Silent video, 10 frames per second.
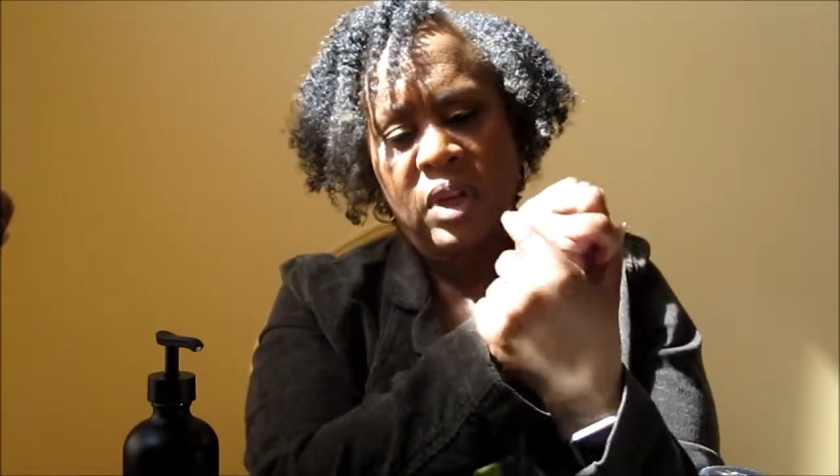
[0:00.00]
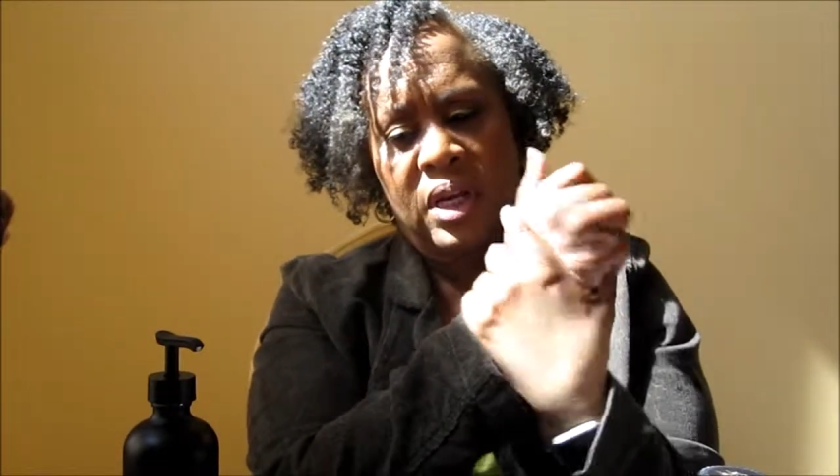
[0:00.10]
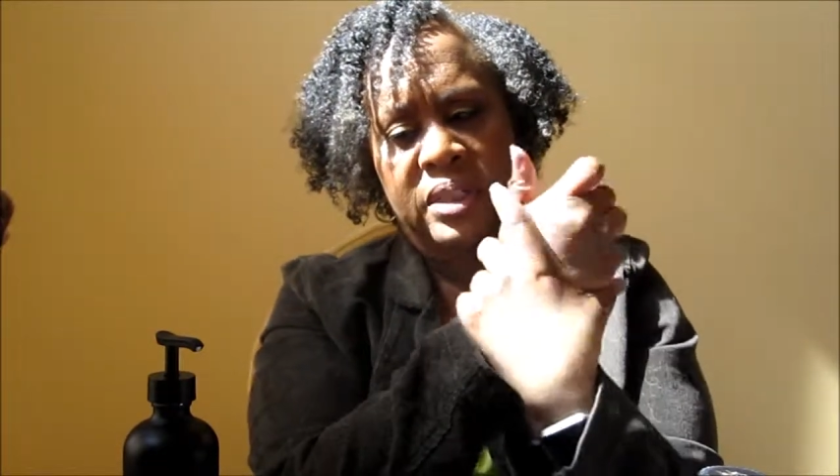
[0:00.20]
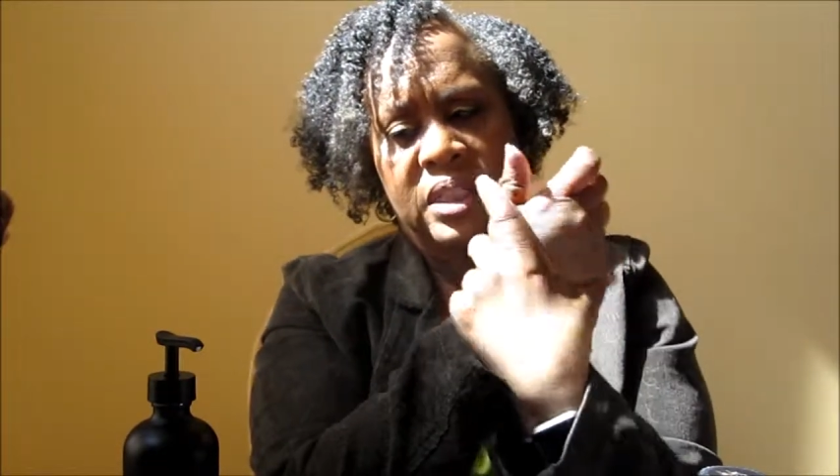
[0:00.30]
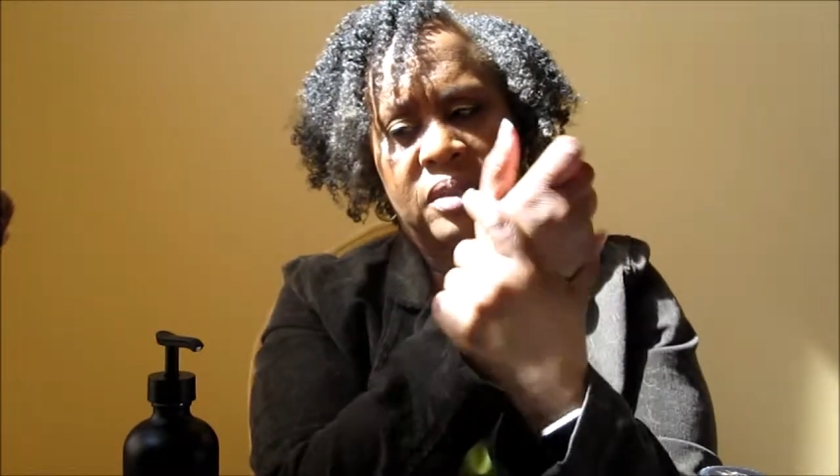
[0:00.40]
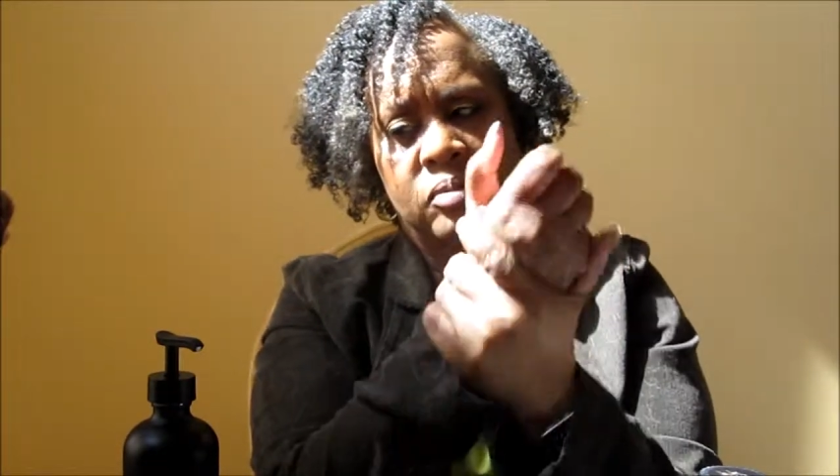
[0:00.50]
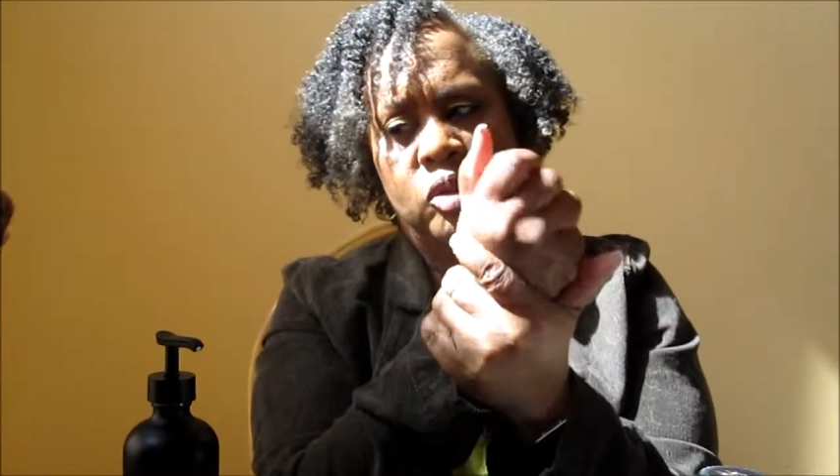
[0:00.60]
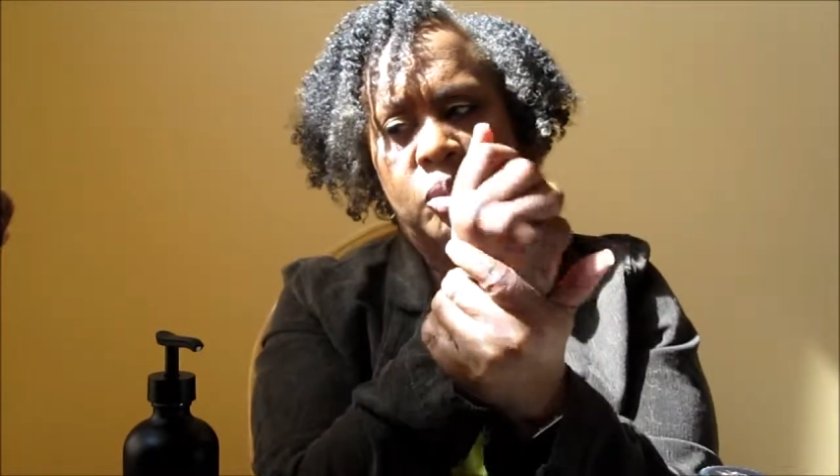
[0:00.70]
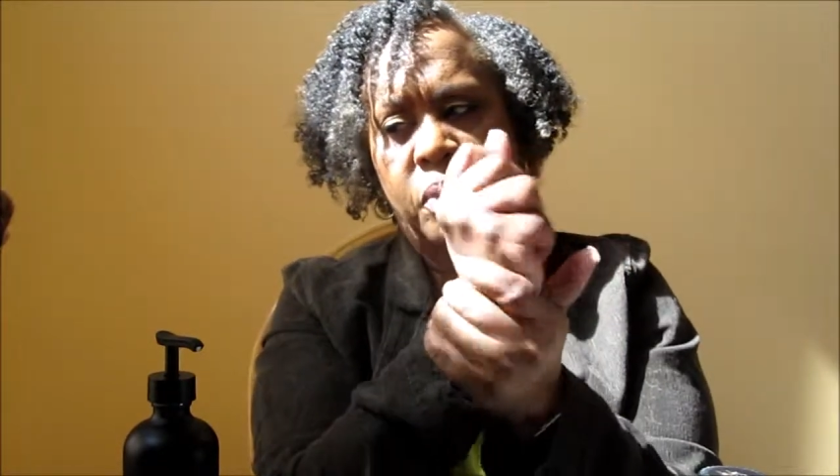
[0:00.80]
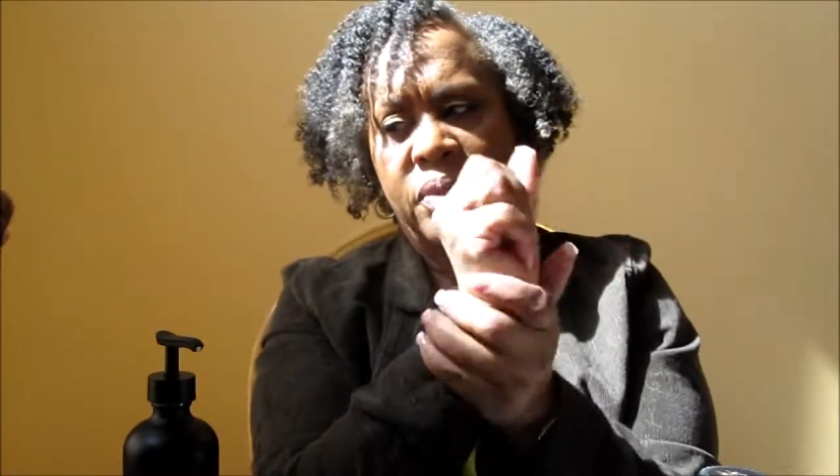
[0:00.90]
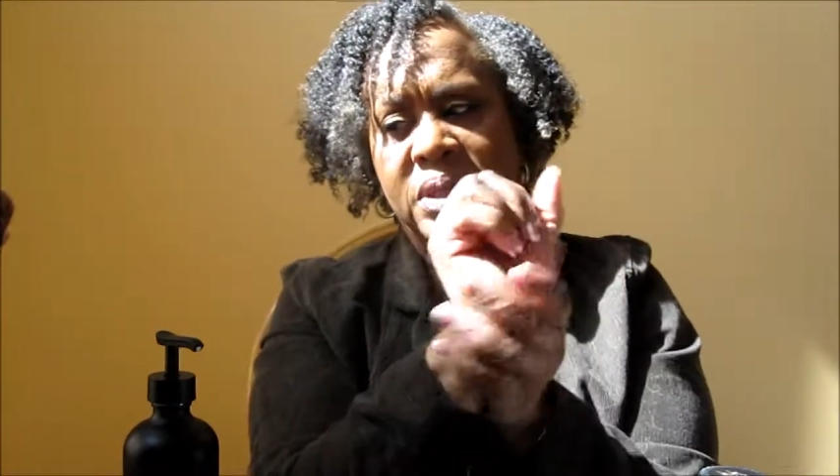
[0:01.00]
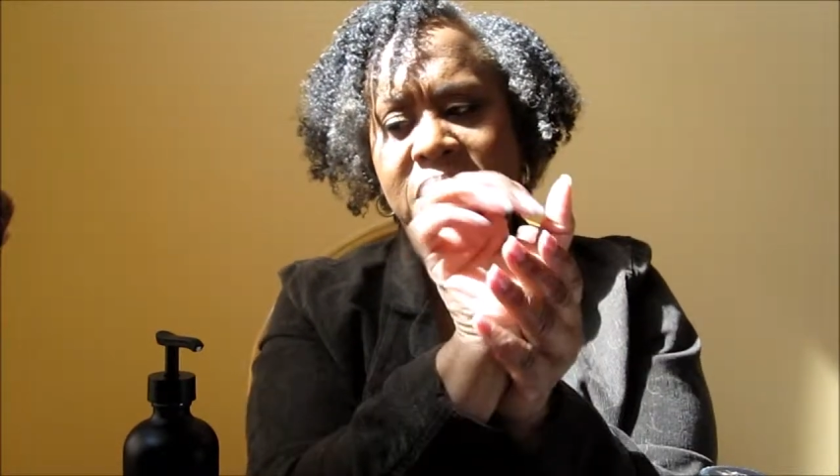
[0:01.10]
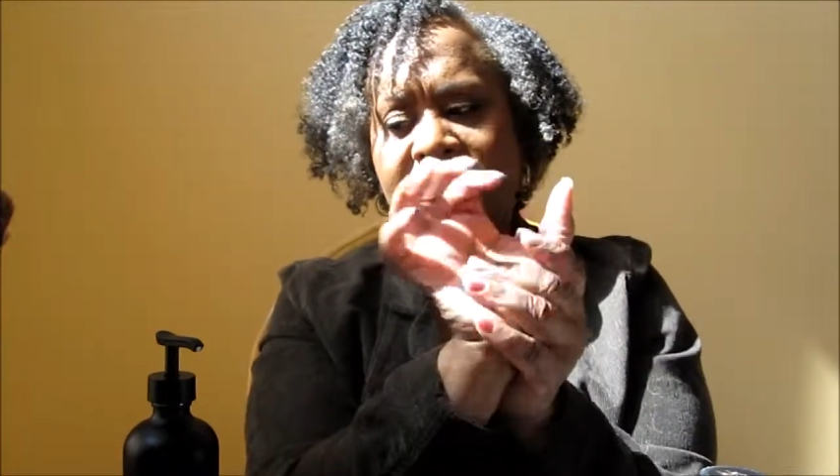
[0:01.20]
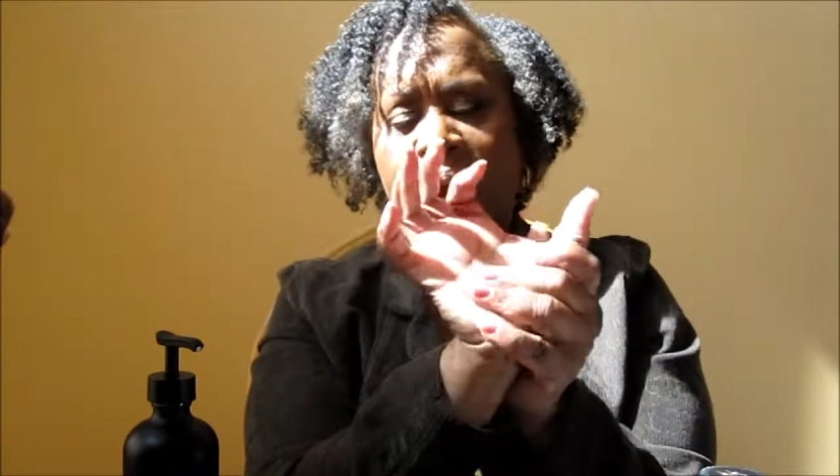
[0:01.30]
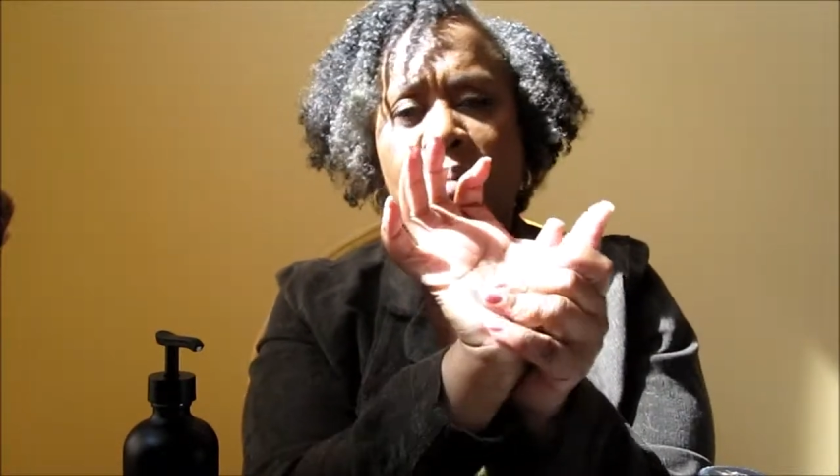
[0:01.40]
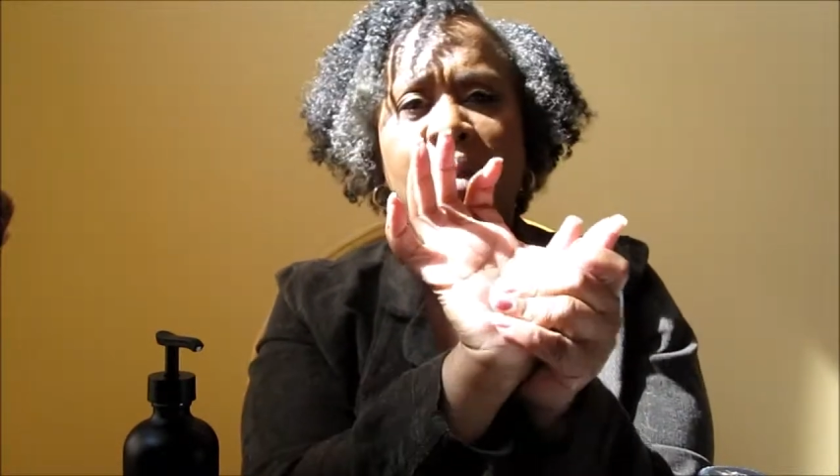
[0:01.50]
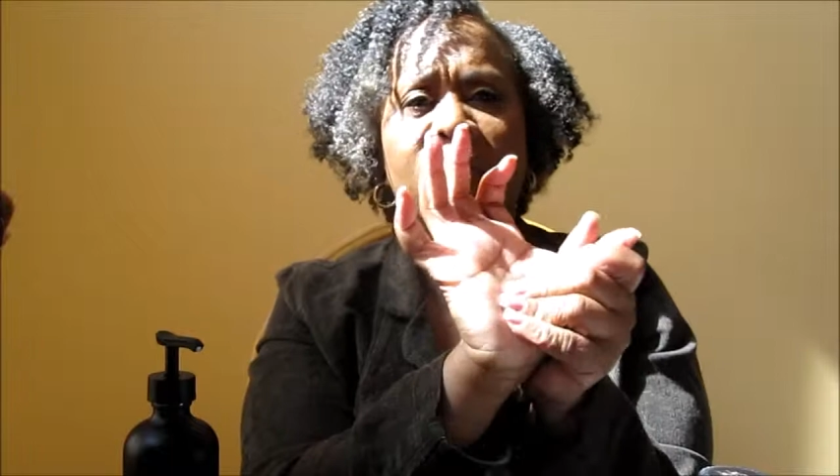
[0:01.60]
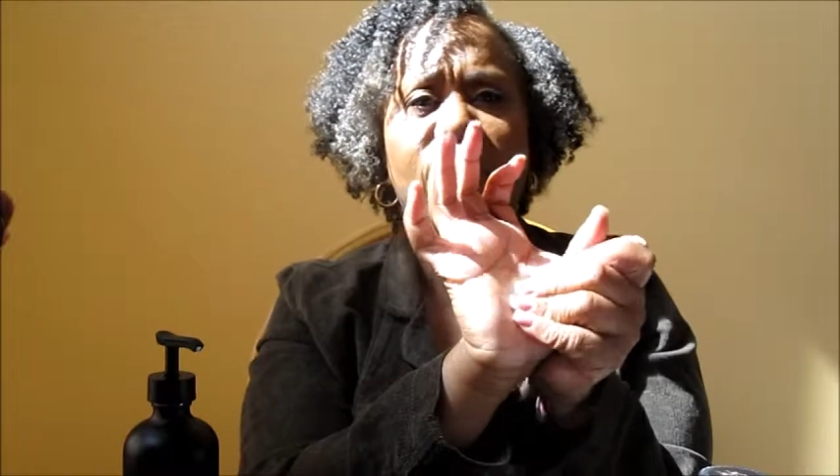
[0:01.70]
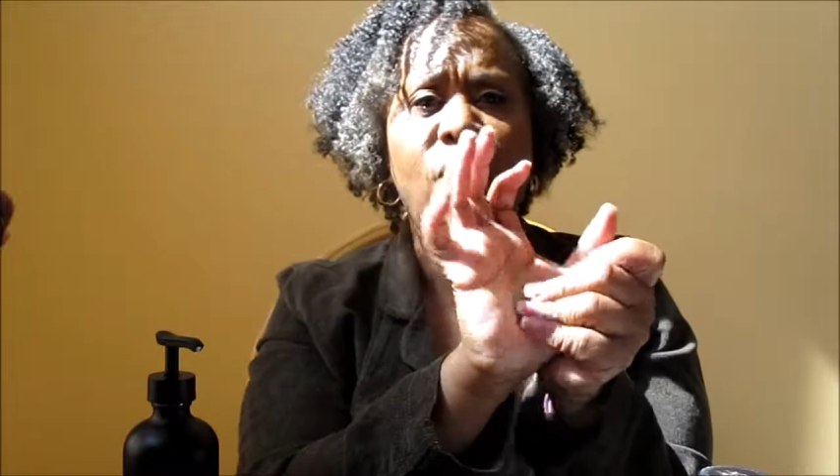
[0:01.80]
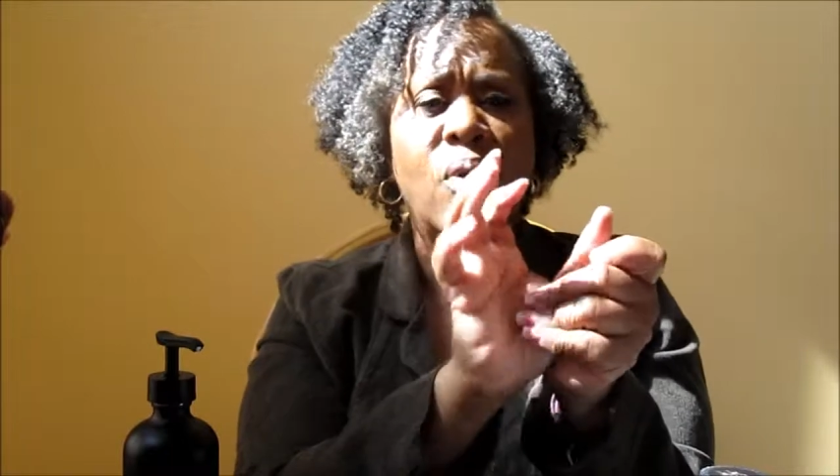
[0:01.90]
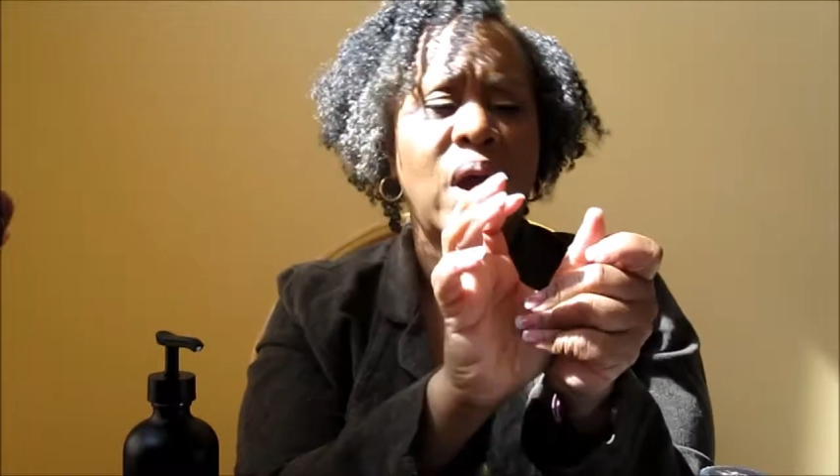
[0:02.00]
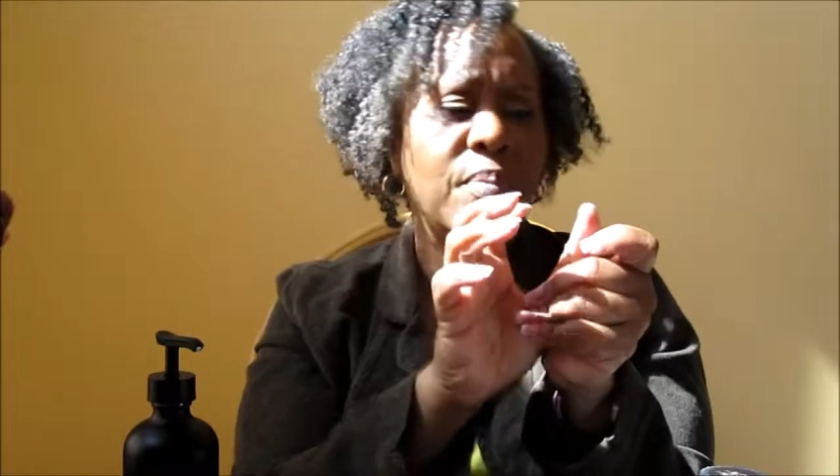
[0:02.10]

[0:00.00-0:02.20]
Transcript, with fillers: It says I'm supposed to put this down before